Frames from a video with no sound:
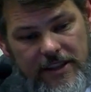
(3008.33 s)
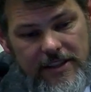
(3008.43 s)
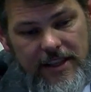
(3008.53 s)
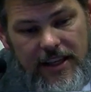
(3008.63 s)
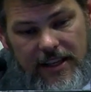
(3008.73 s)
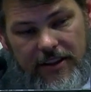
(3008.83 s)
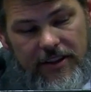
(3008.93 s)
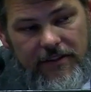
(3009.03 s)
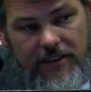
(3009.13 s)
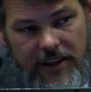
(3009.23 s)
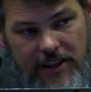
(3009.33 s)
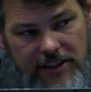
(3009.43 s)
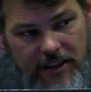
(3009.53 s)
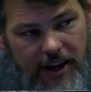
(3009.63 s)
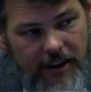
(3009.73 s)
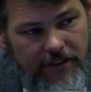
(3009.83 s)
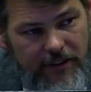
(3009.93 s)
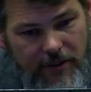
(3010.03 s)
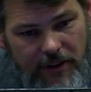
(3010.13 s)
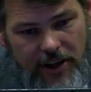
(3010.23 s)
As he lived his life
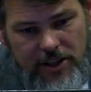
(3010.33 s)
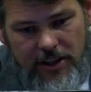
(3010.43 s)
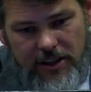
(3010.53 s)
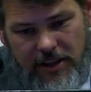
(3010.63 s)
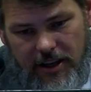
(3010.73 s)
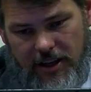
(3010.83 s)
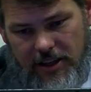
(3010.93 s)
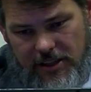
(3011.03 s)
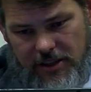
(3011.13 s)
in relation to us,